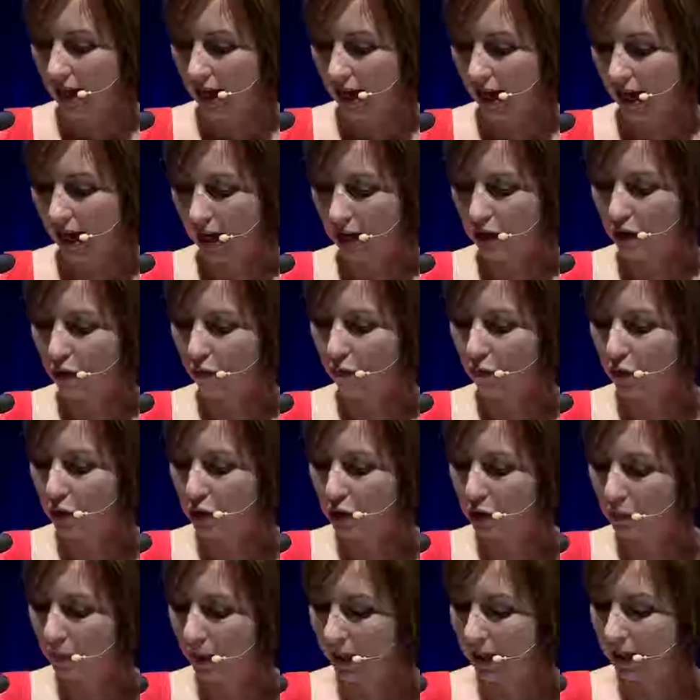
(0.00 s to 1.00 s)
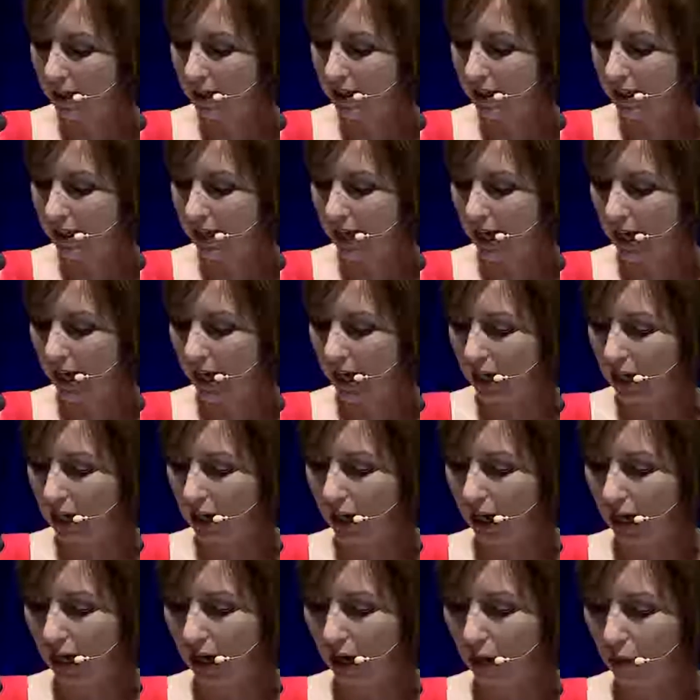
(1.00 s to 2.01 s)
And your first speaker today
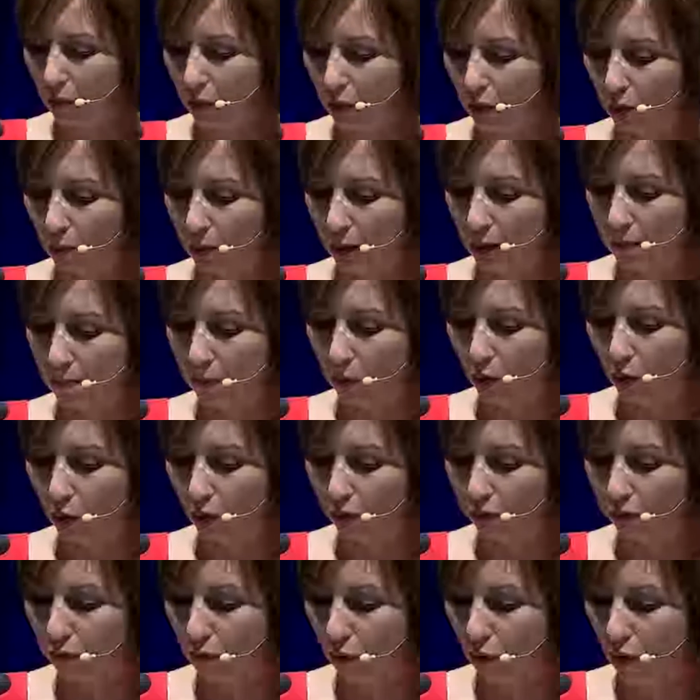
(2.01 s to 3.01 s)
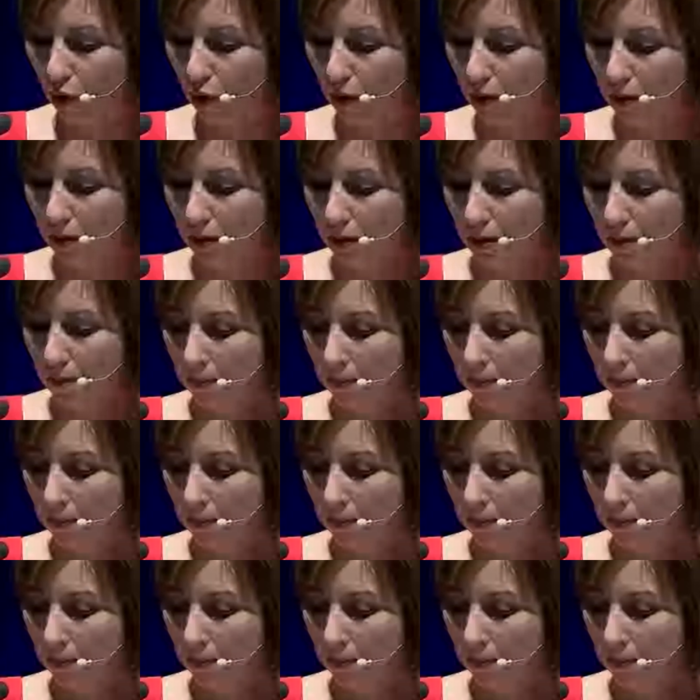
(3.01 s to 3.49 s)
will be Paul Faure,